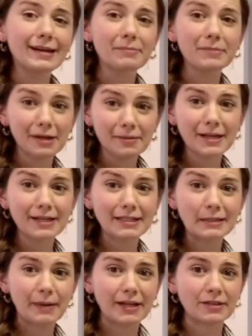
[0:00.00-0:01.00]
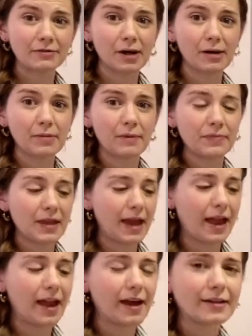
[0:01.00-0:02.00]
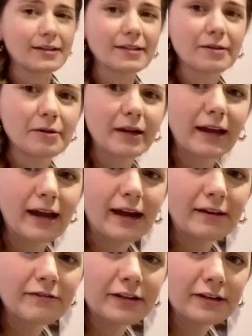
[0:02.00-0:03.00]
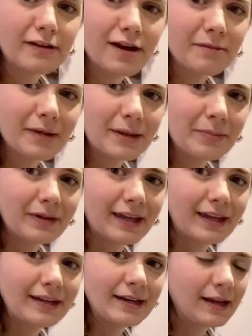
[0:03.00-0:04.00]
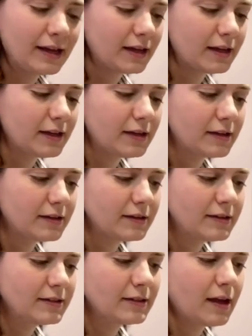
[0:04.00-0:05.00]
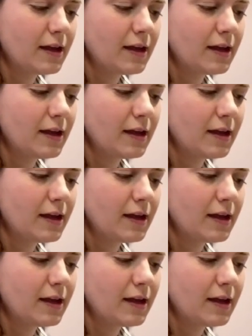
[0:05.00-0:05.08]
gonna make a spice rub. And so what I have here on my plate is